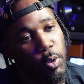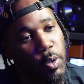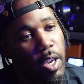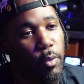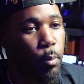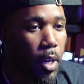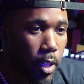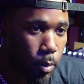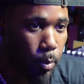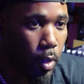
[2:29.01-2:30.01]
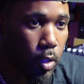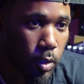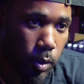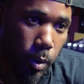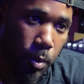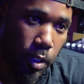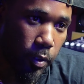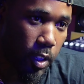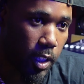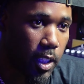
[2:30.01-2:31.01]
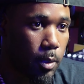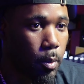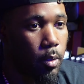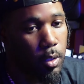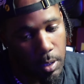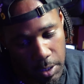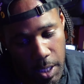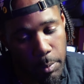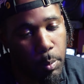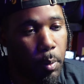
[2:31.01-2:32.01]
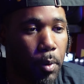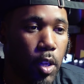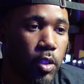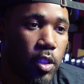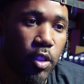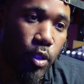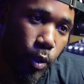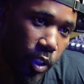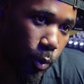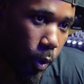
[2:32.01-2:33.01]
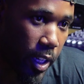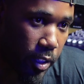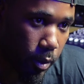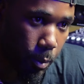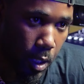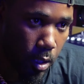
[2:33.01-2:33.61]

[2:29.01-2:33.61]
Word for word: When you have a marriage proposal, the damn proposing to you is random